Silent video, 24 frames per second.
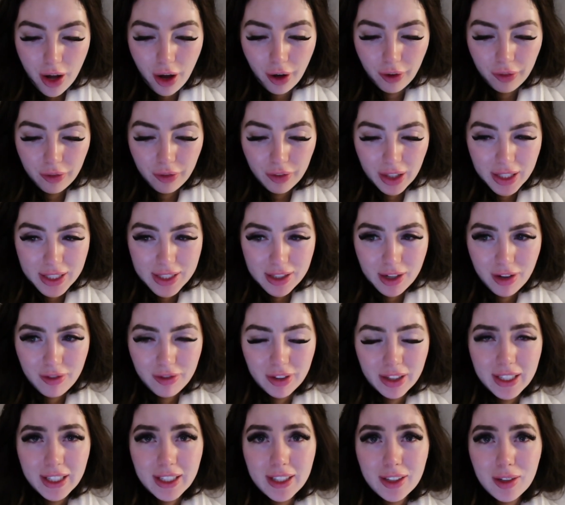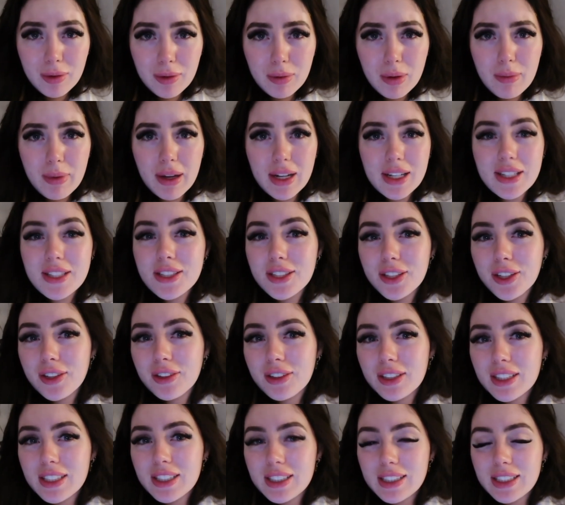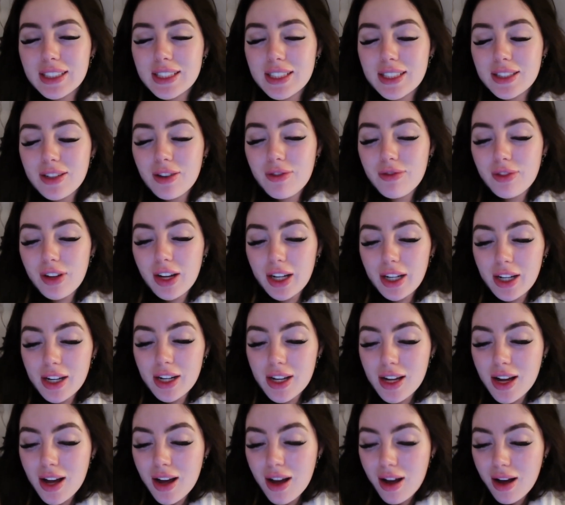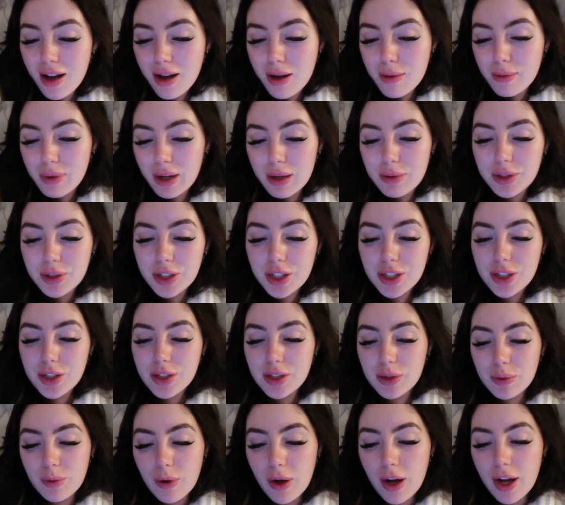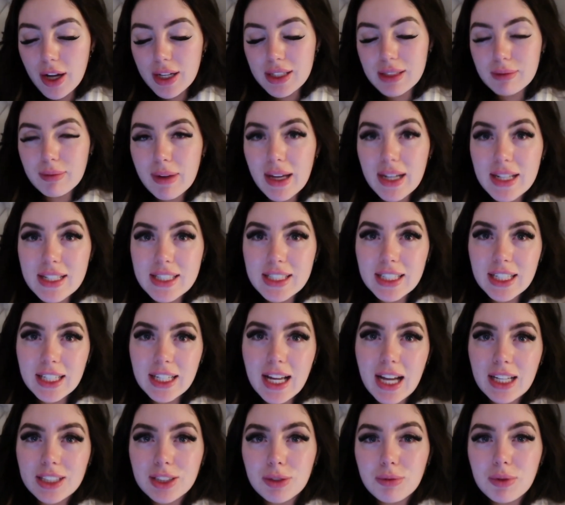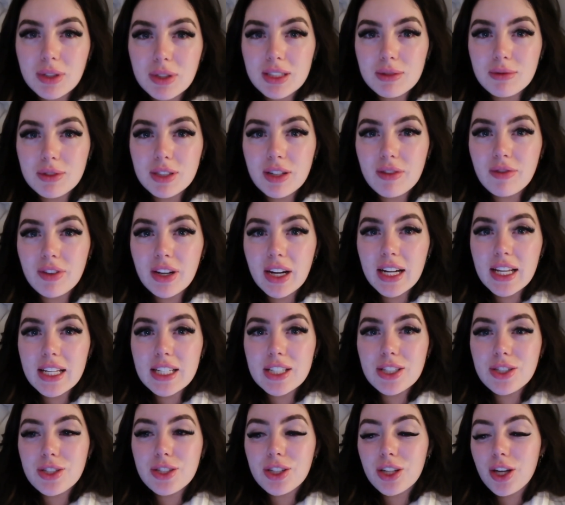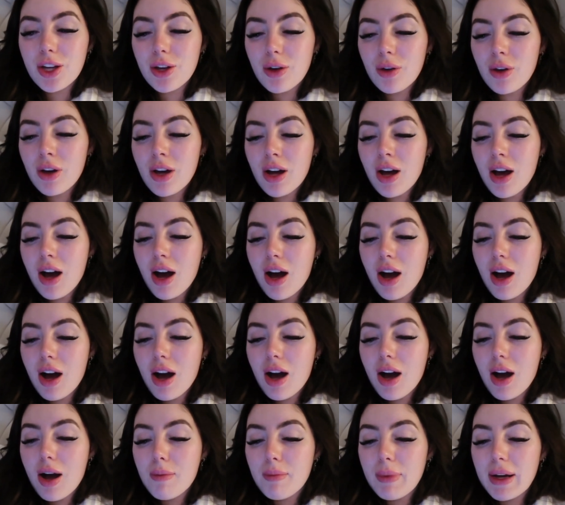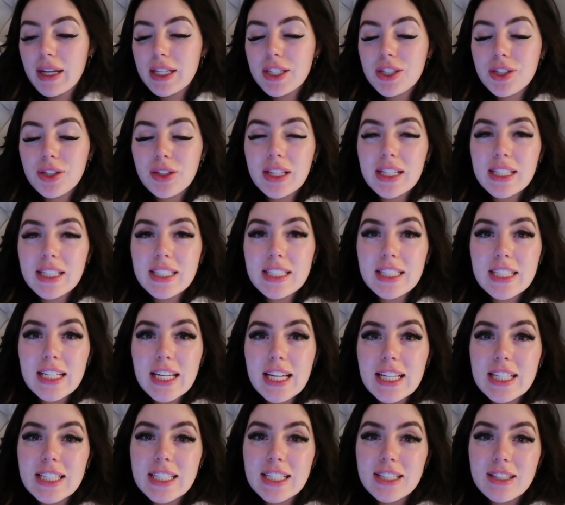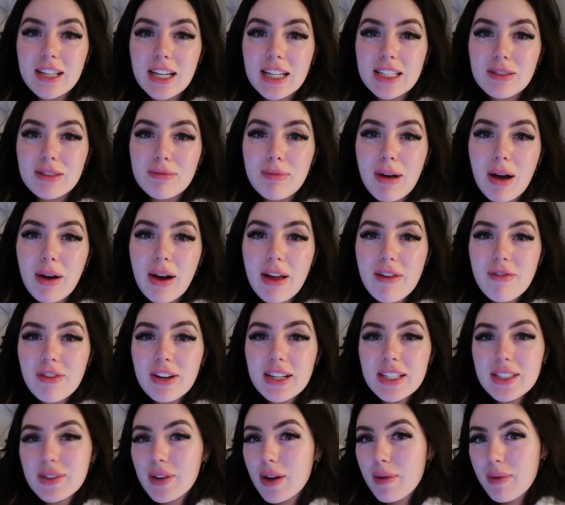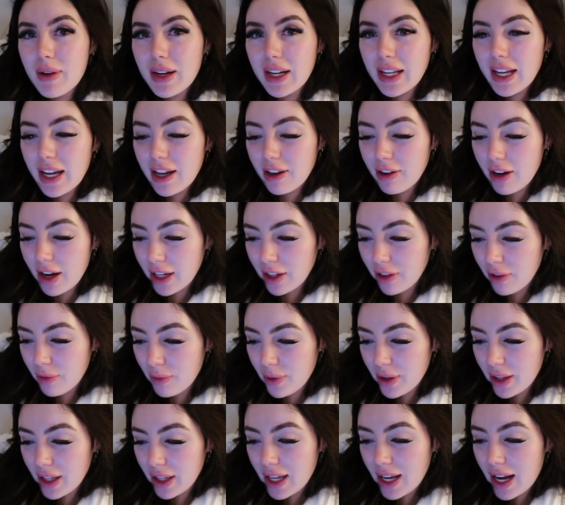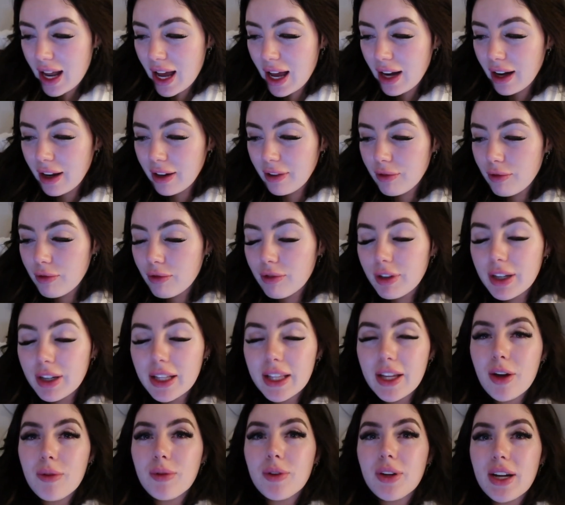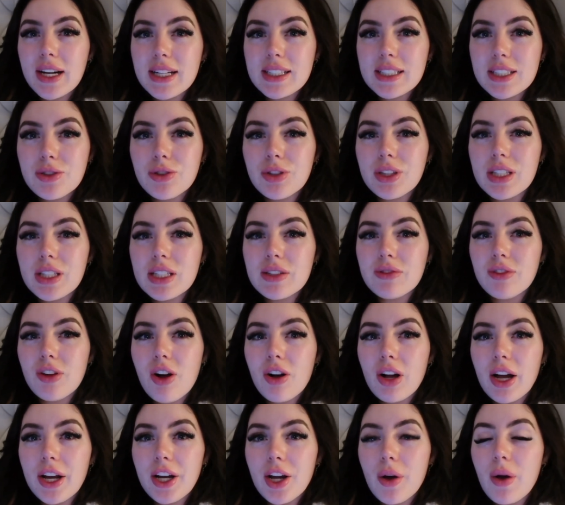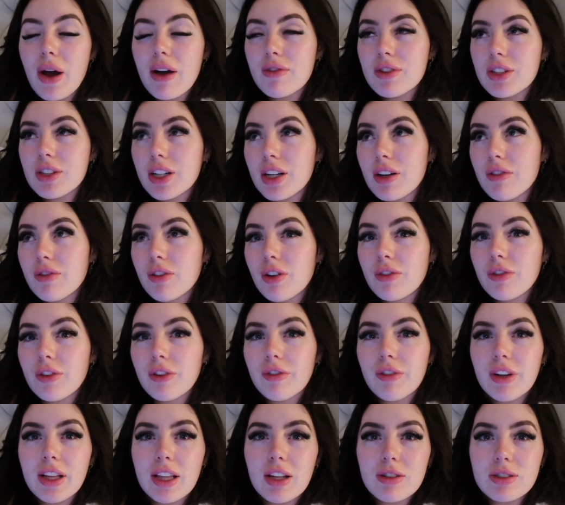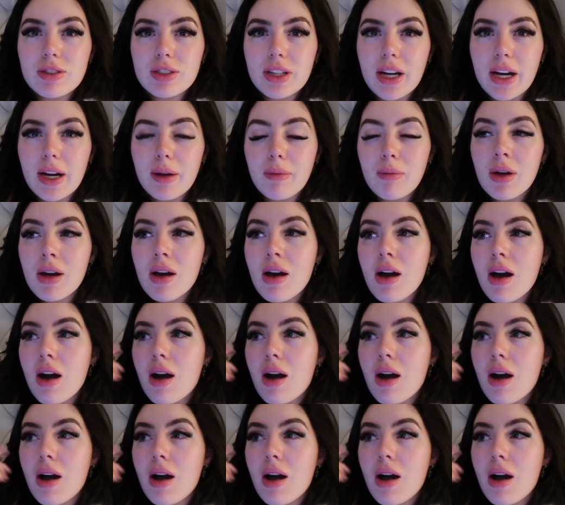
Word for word: hopefully I start feeling a little bit better soon because this is not fun but I'm going to do some work some editing catch up on some stuff that I need to do my to-do list is the size of Mount Everest so I better get cracking on with it and I really hope you guys enjoyed this vlog. I know I haven't done a vlog for a really long time